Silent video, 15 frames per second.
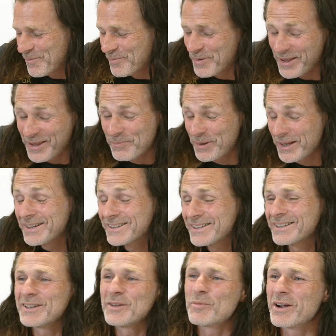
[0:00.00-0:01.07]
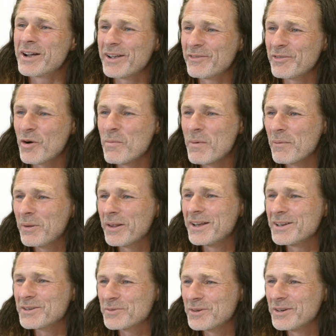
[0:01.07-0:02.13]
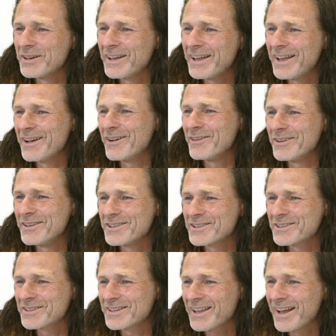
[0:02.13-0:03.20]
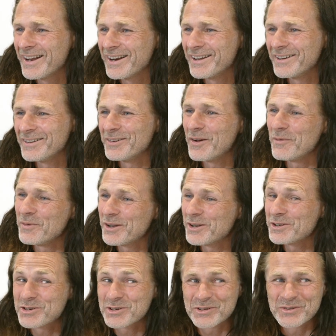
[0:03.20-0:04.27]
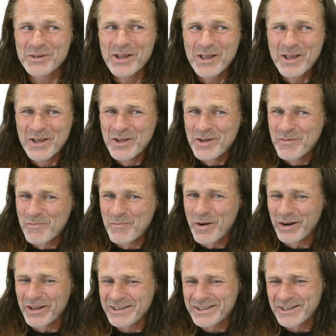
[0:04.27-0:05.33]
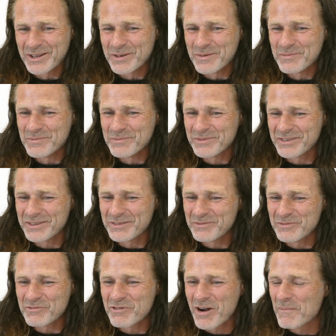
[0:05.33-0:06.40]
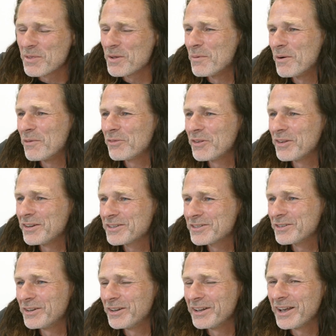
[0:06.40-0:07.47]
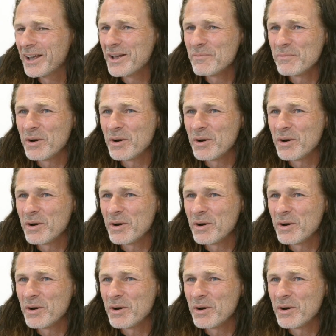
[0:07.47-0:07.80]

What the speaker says: I'm pleased to see the break if all my players were here and just staying and we could just monitor them, ramp them up for the Sunderland game.